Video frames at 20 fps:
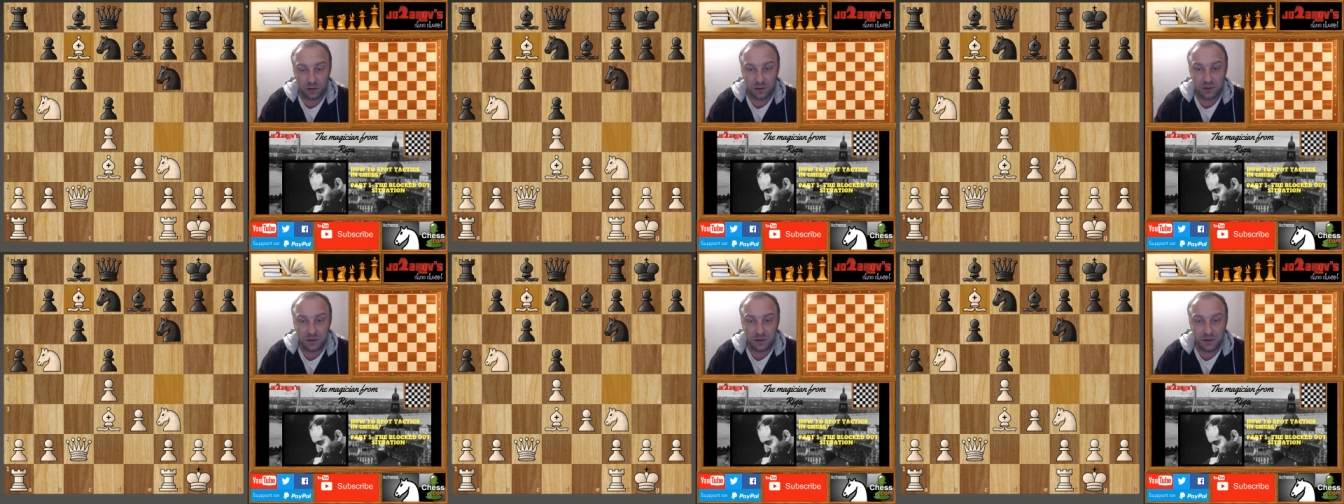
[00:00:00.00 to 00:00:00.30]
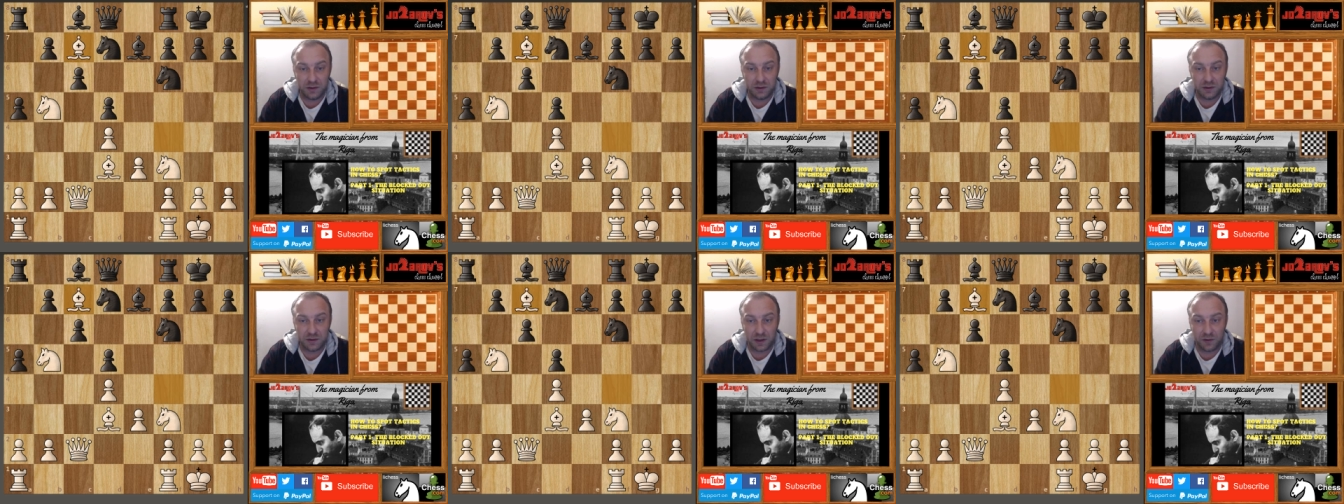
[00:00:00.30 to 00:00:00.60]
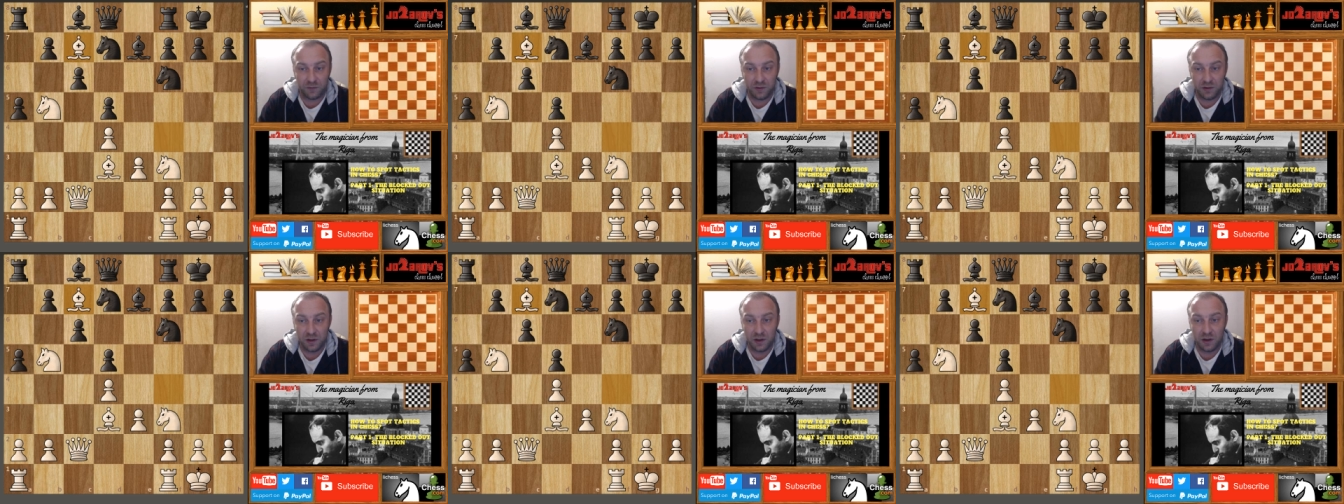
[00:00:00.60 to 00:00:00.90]

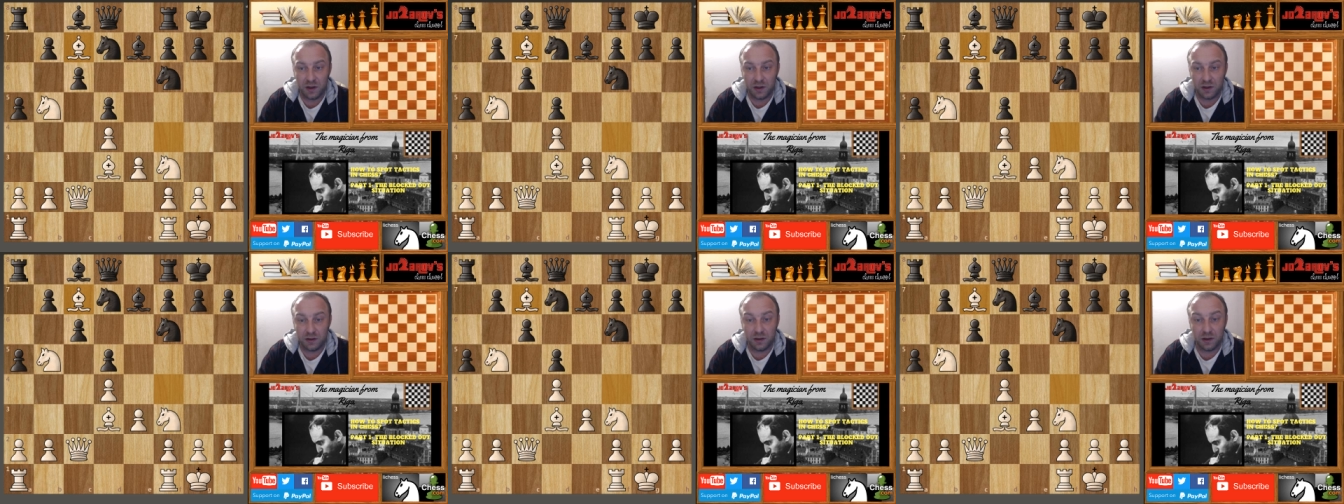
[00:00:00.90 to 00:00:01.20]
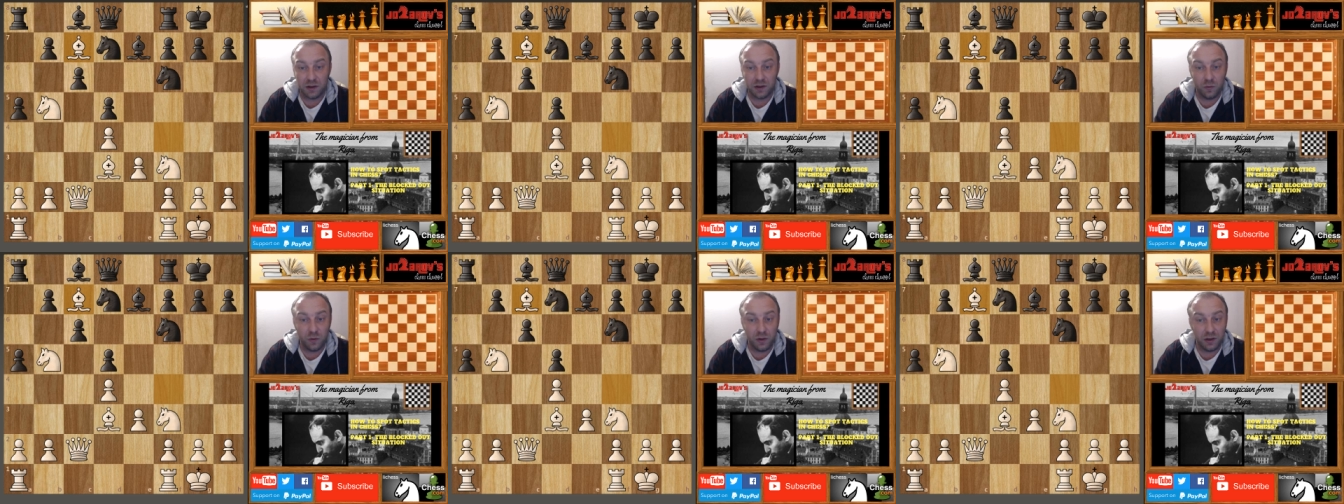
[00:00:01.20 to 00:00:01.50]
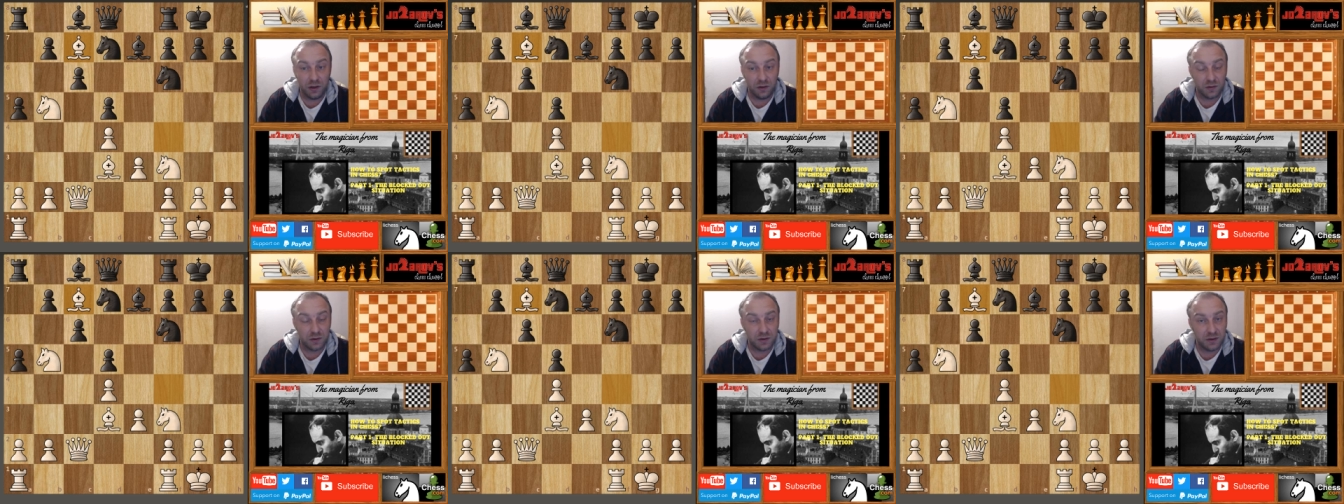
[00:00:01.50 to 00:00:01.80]
c7 the
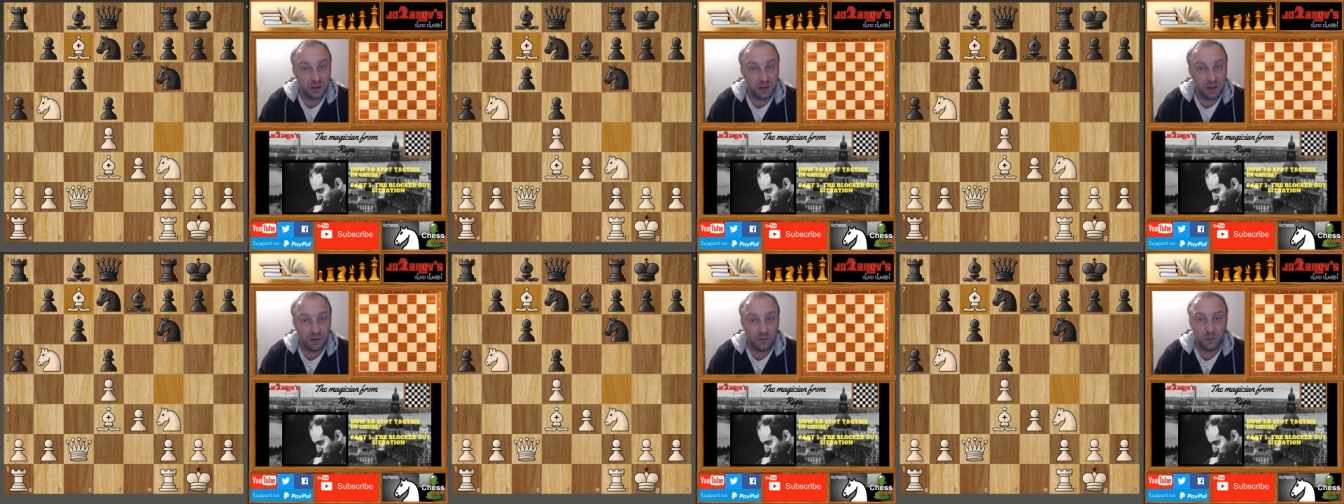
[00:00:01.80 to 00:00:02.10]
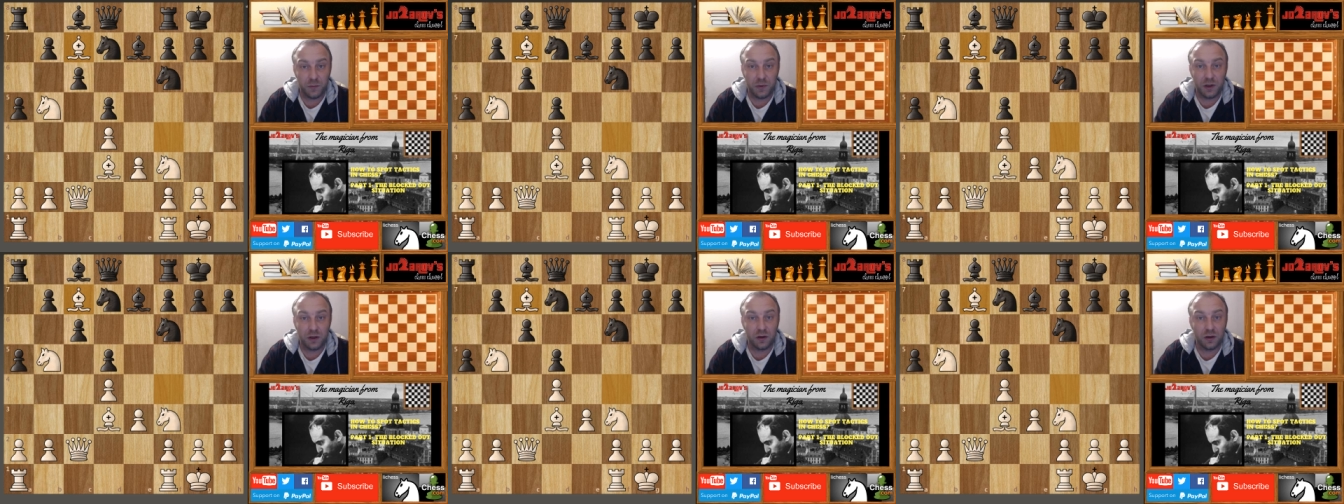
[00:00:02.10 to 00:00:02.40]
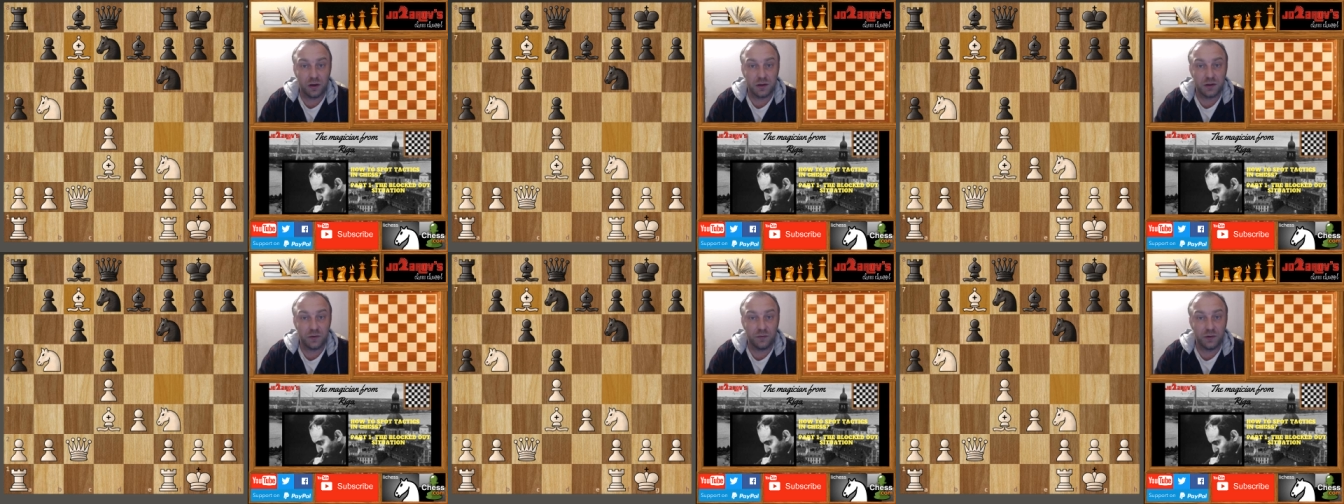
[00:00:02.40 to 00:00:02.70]
queen you see
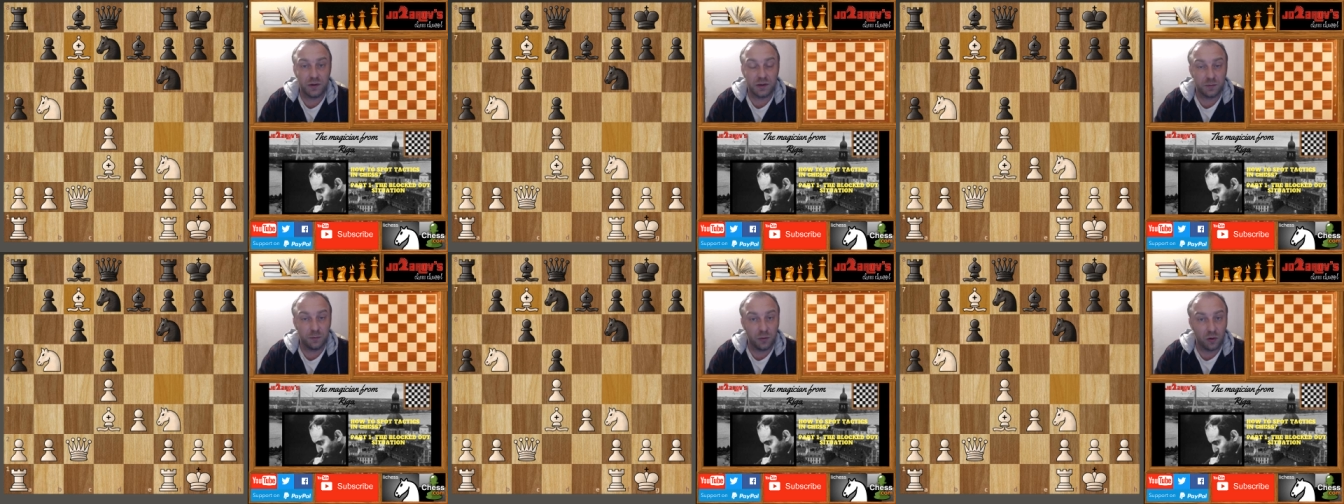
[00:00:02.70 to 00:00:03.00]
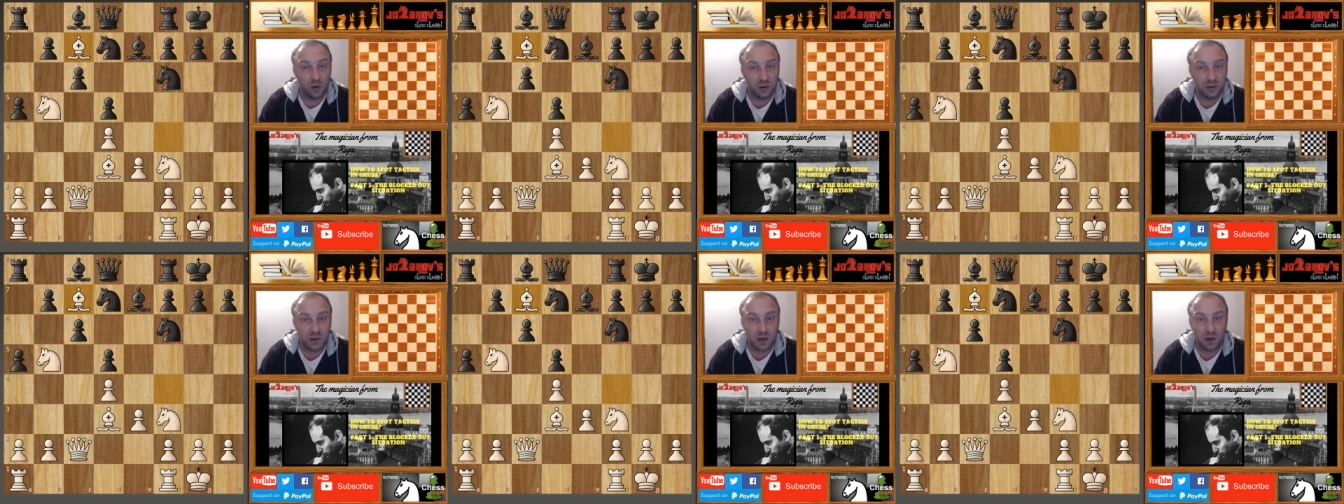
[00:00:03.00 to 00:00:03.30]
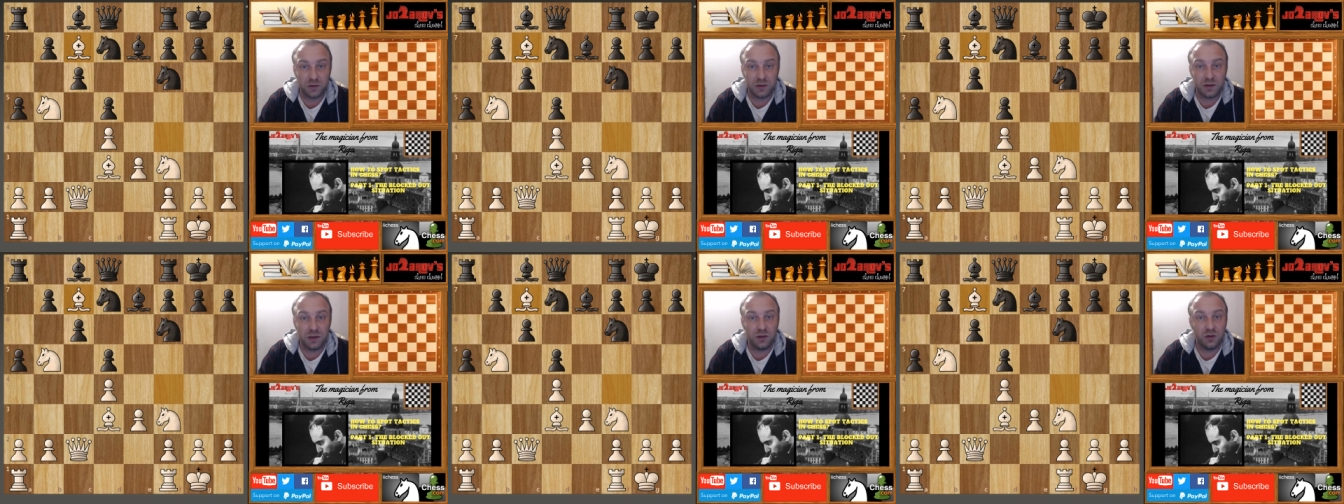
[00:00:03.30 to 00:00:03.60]
because of this blocked
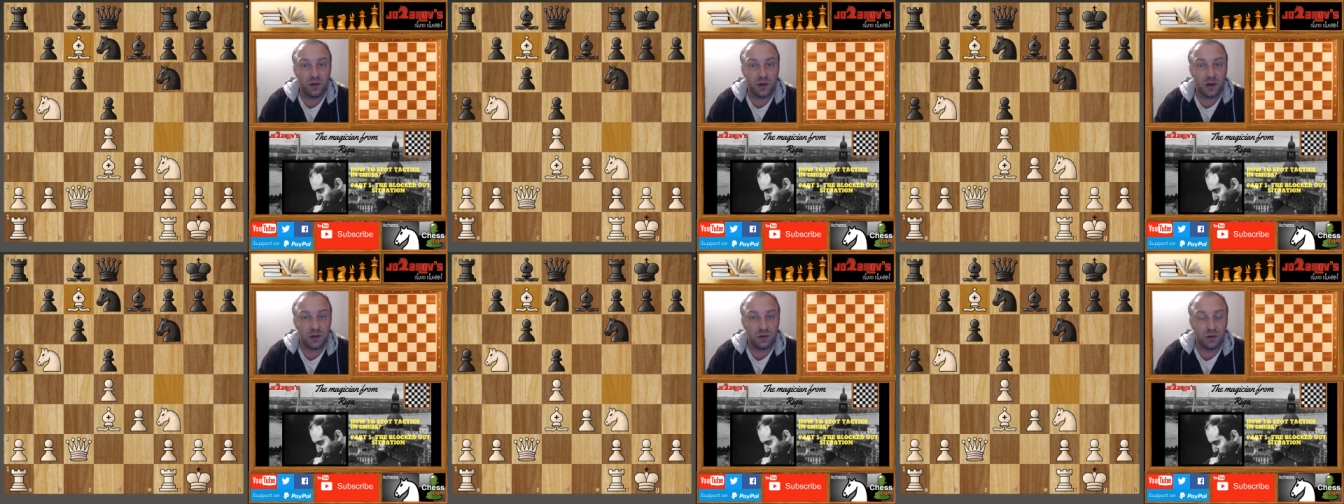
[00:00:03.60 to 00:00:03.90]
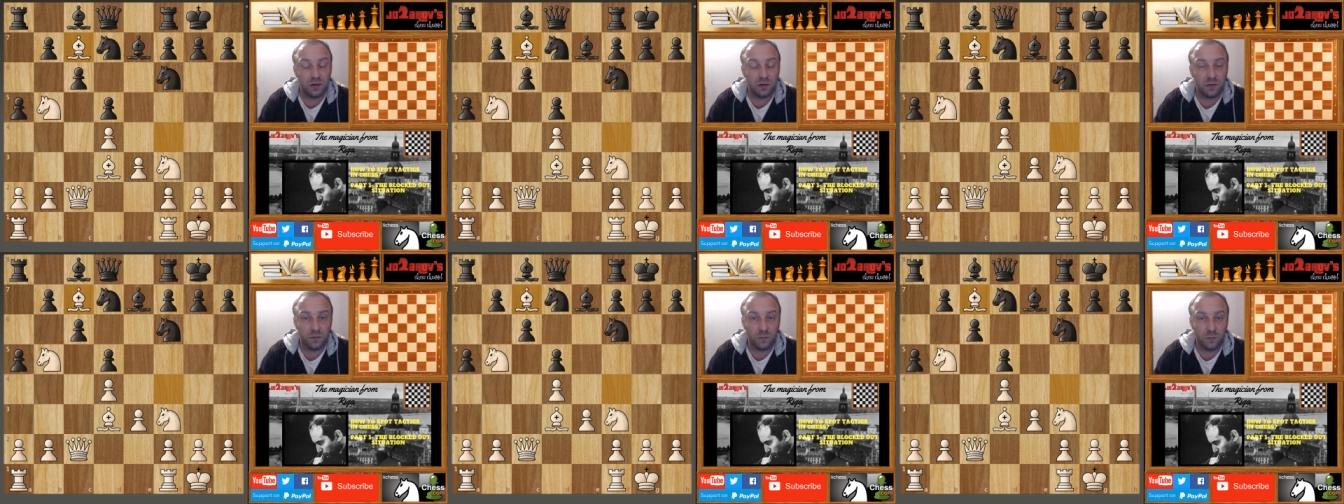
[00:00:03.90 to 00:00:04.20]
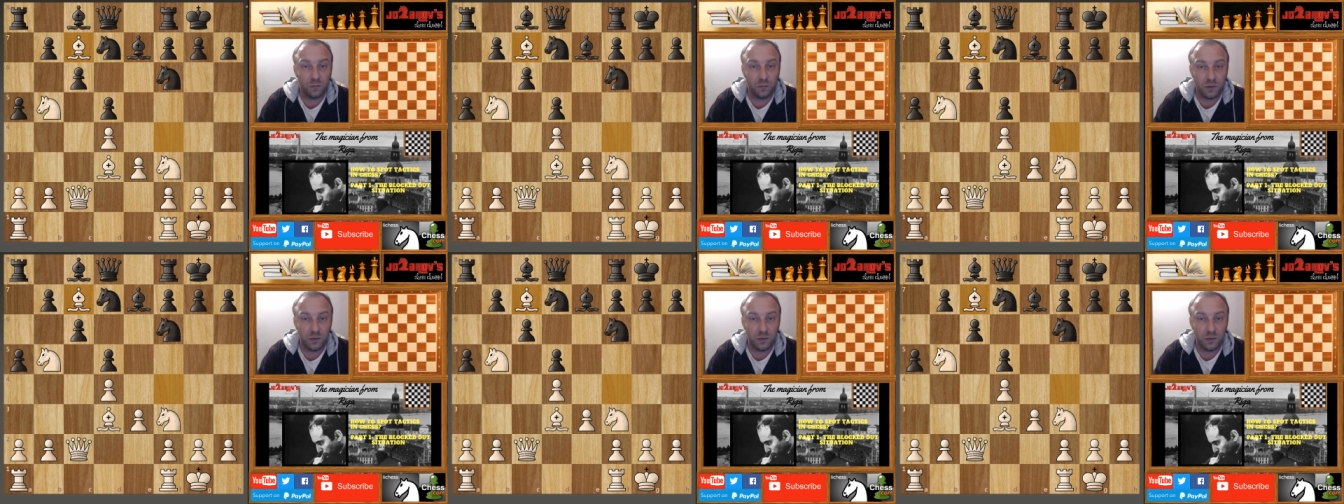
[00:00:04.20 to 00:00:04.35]
out situation